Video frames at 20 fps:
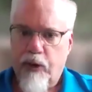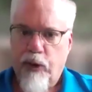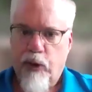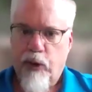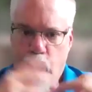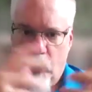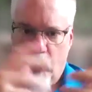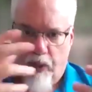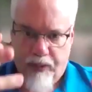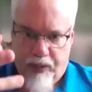and
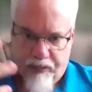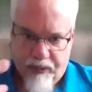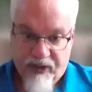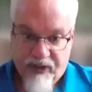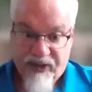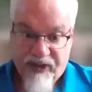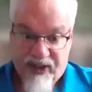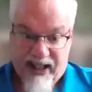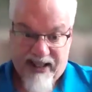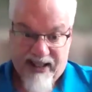you help them
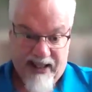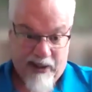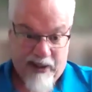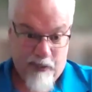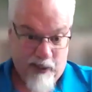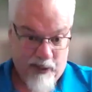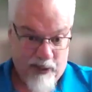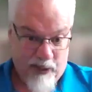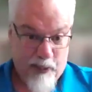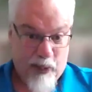decide
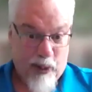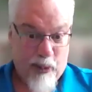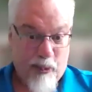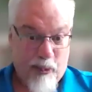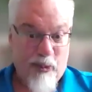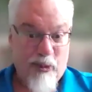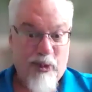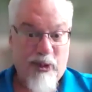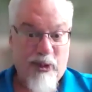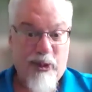that what's
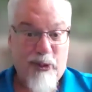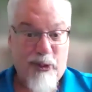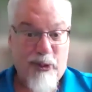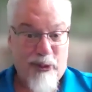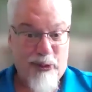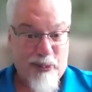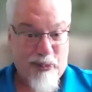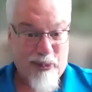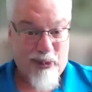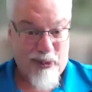appropriate for their
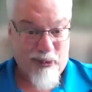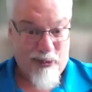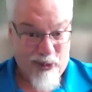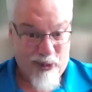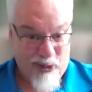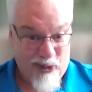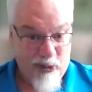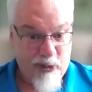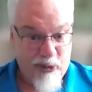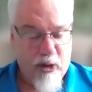discipline,
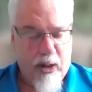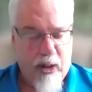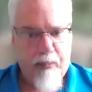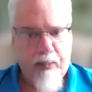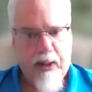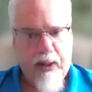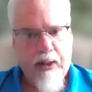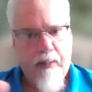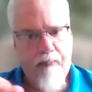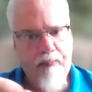for their
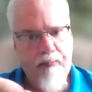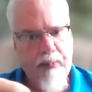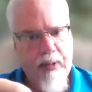topic.